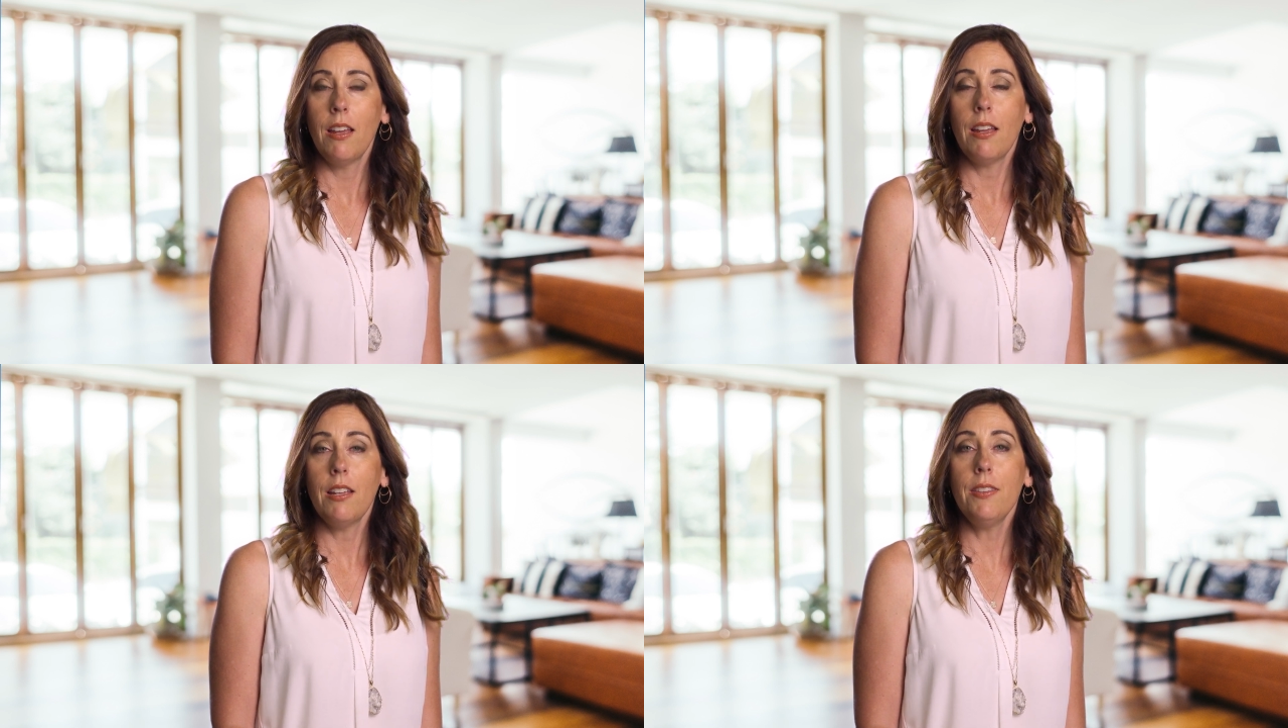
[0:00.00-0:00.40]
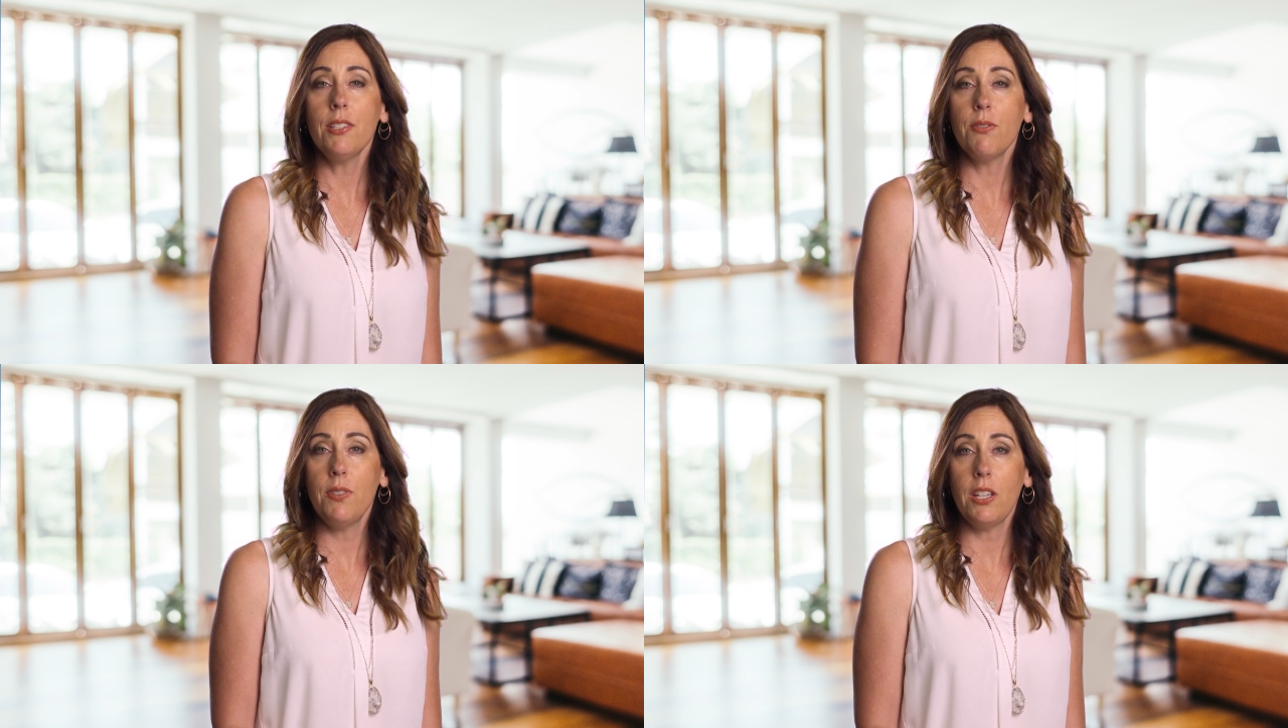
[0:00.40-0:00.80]
In this
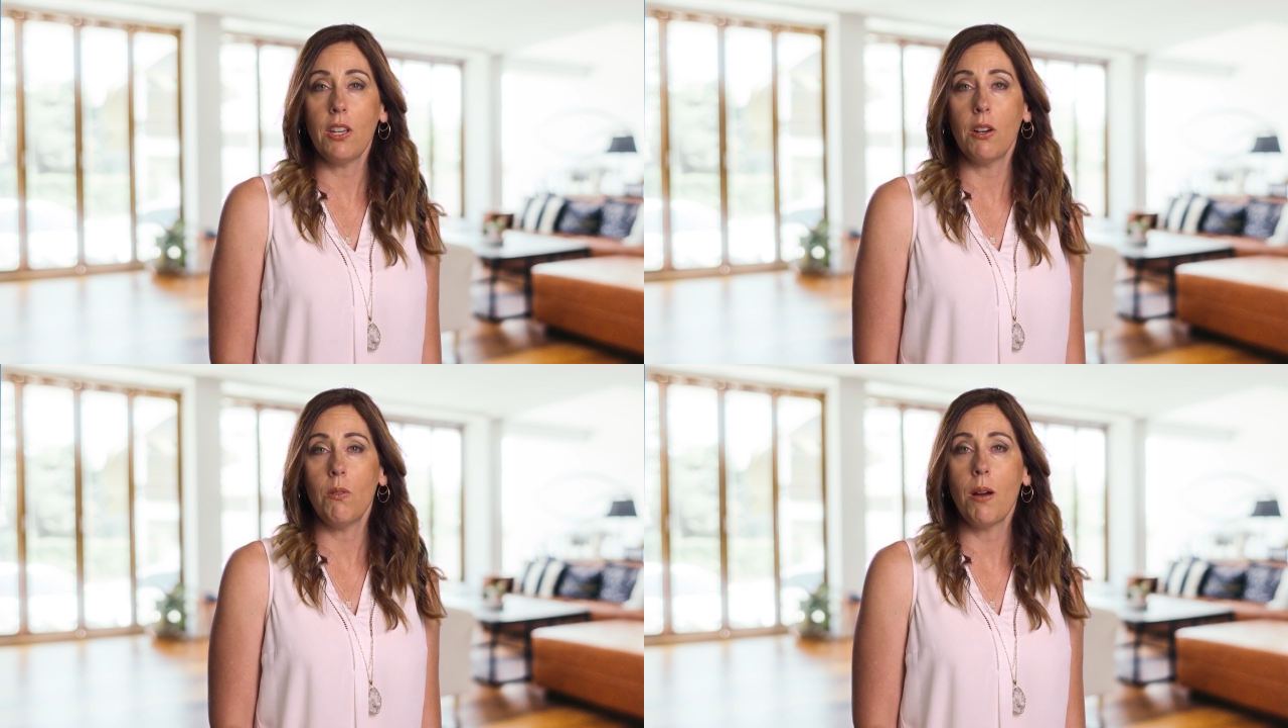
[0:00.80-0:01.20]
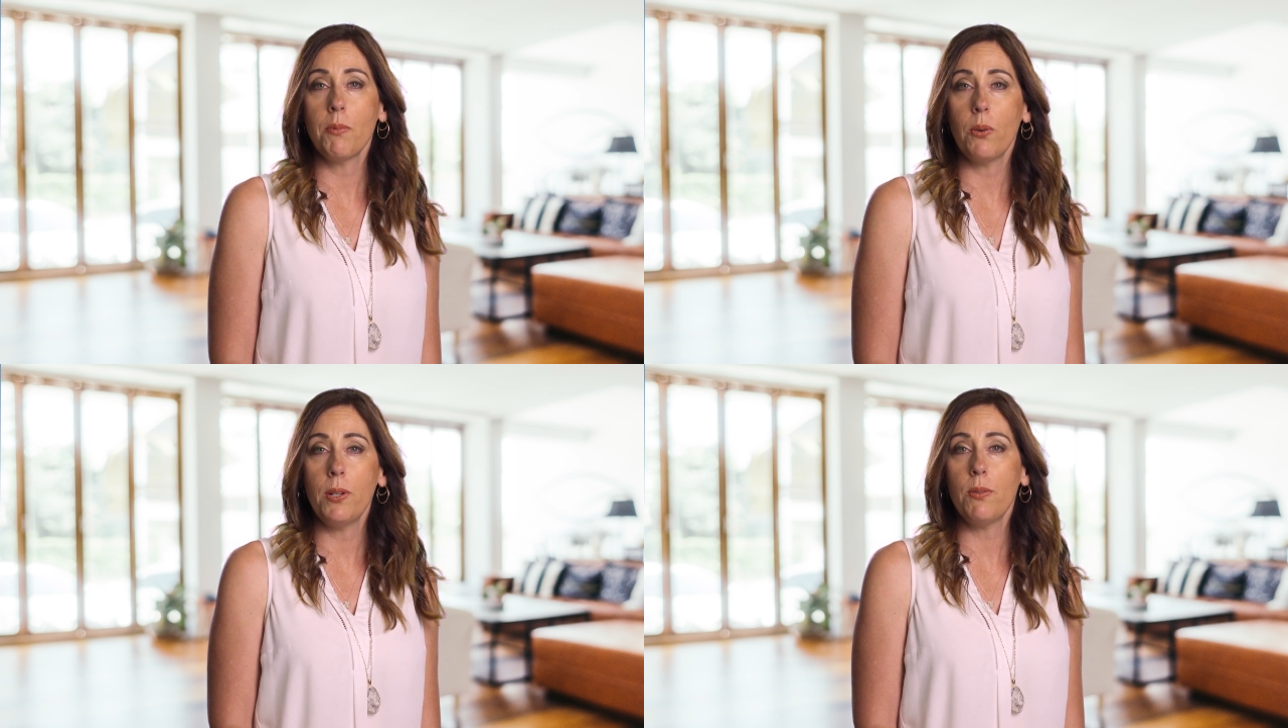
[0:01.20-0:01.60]
video, I'm
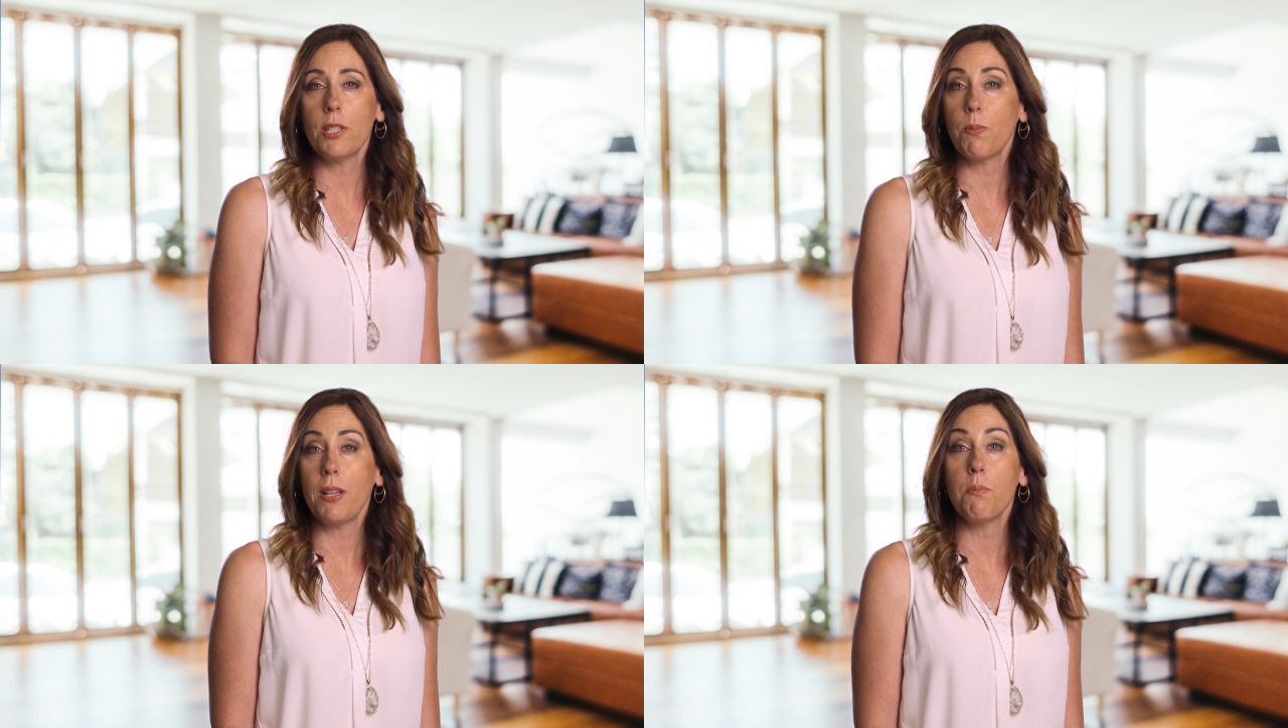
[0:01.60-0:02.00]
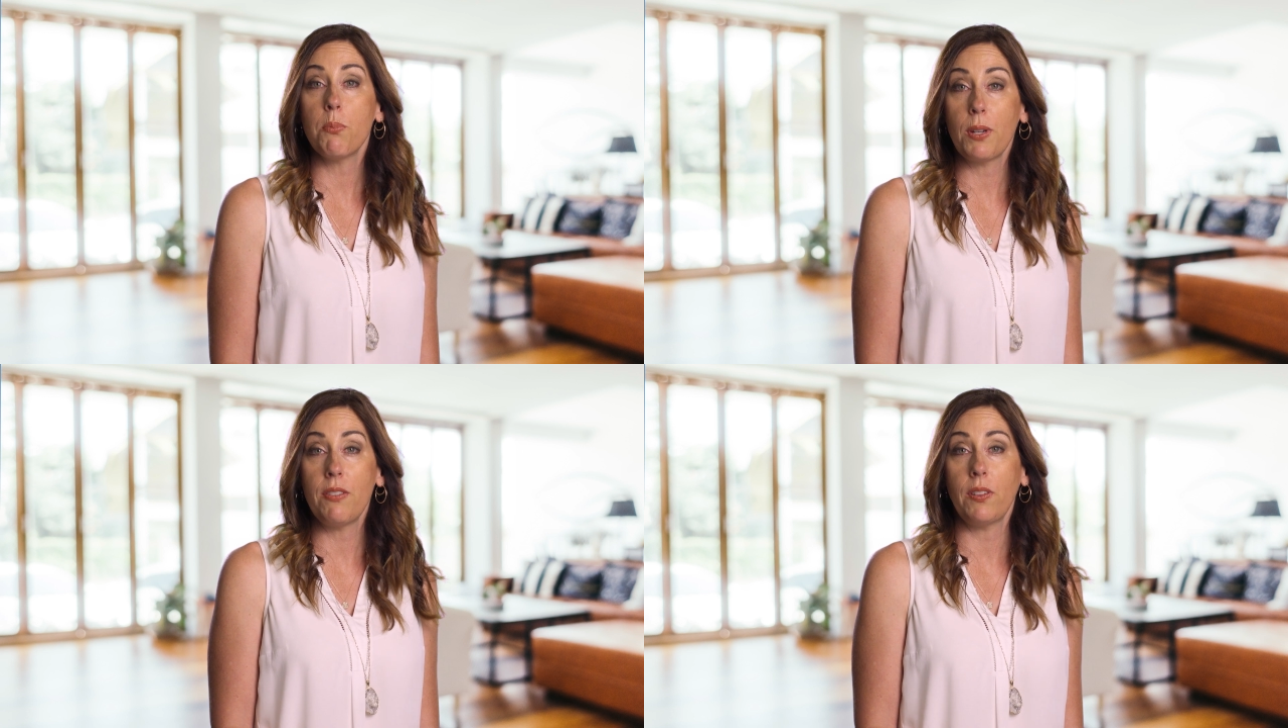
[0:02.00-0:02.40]
going to explain
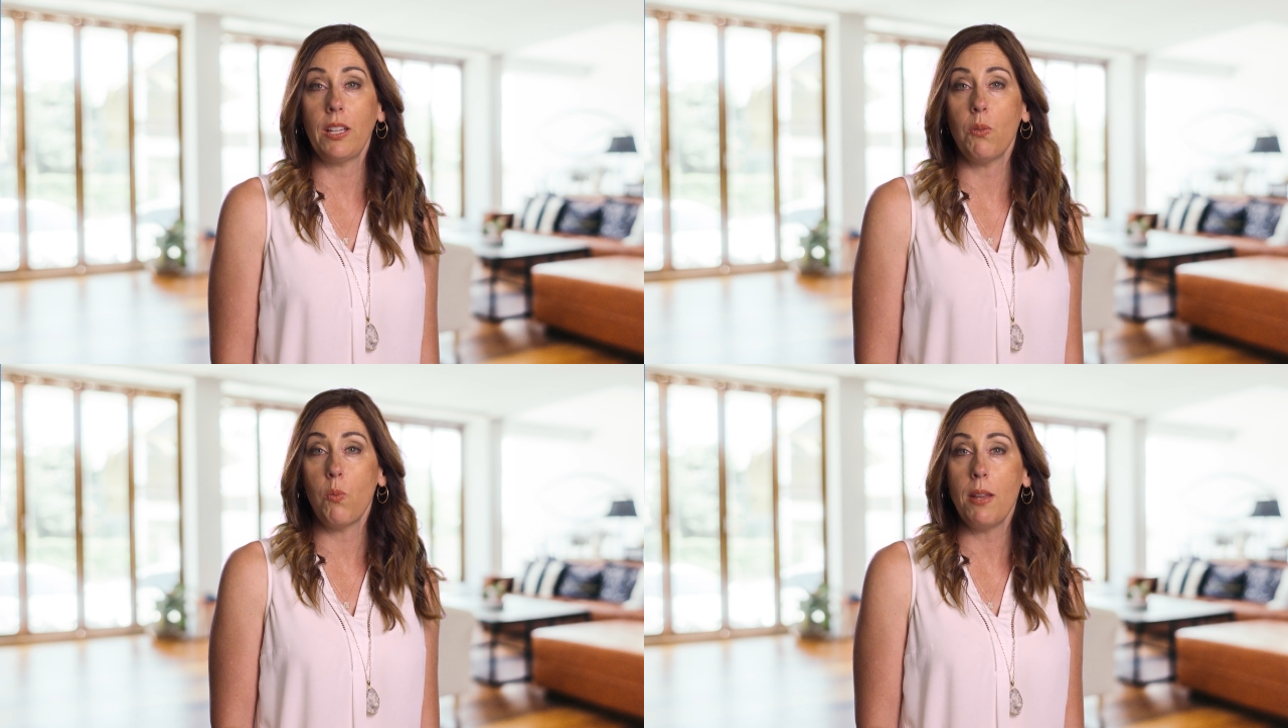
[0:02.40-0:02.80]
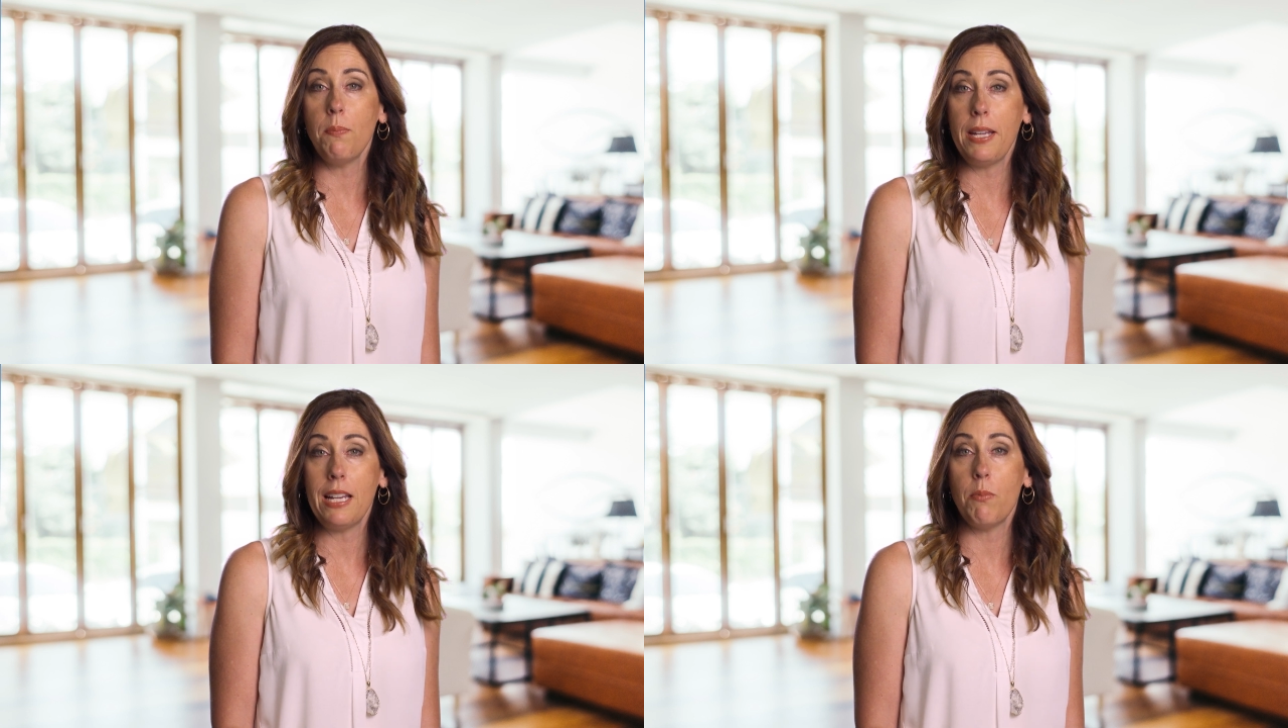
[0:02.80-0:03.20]
briefly what
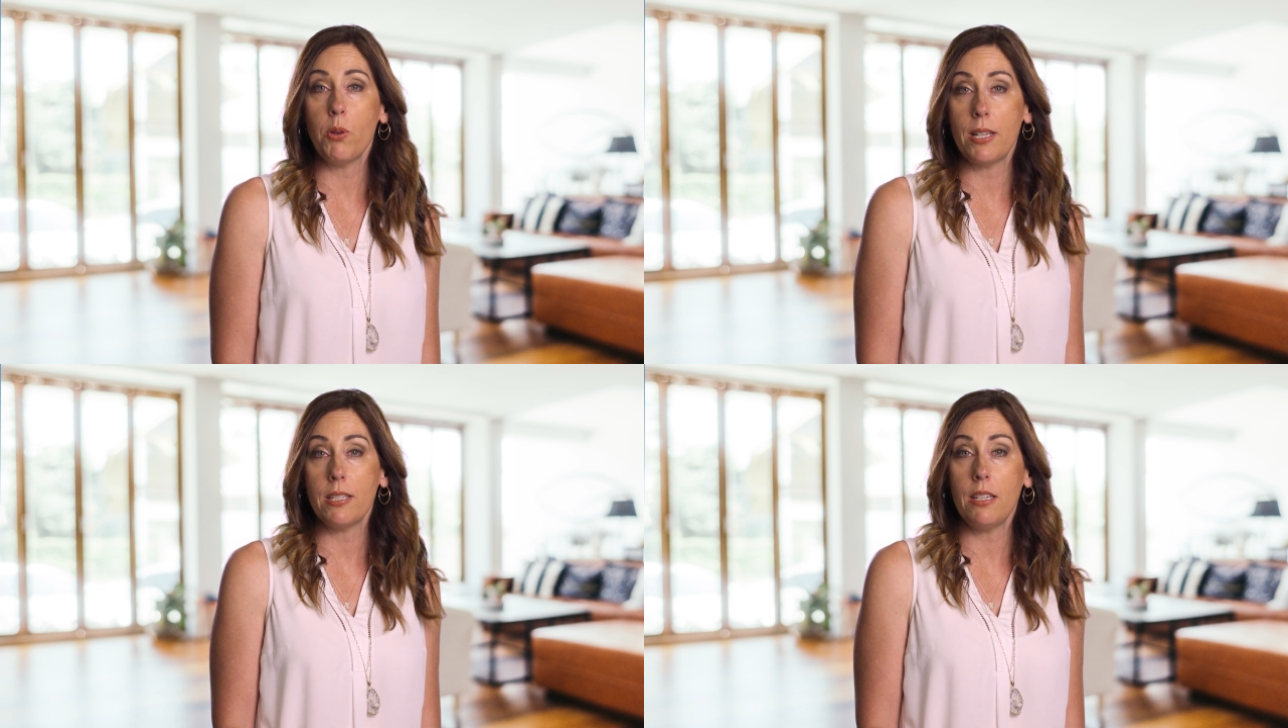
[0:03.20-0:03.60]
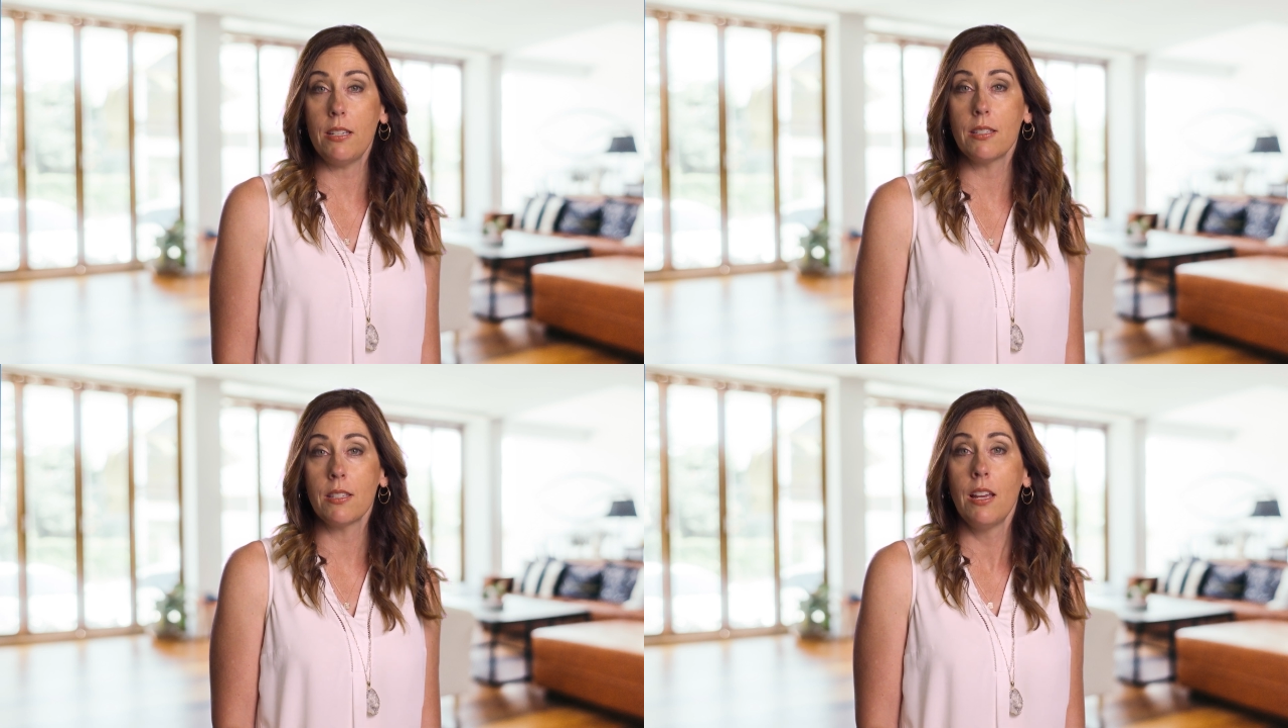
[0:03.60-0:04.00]
PWS is,